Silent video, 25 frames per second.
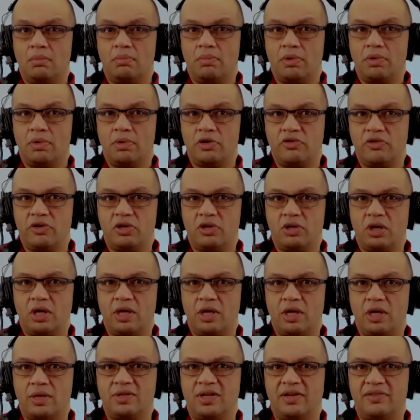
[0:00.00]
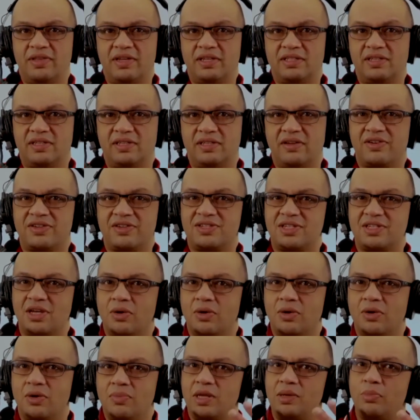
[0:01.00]
But during times like this, there are so
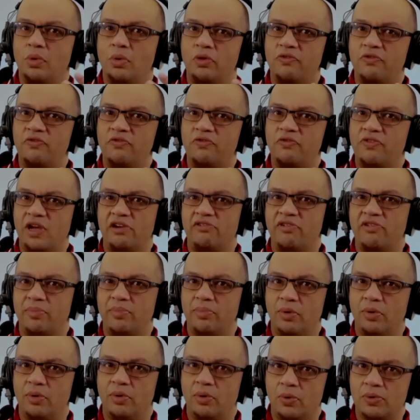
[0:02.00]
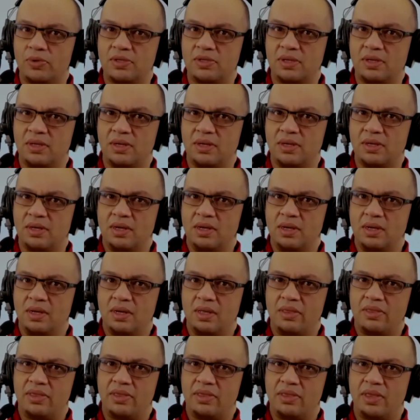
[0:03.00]
many more variables
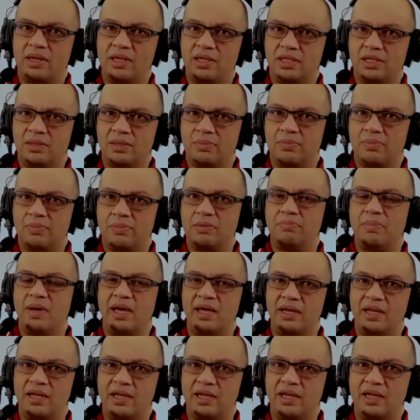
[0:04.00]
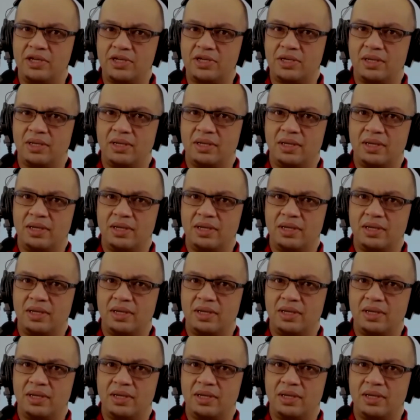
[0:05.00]
that need to be managed.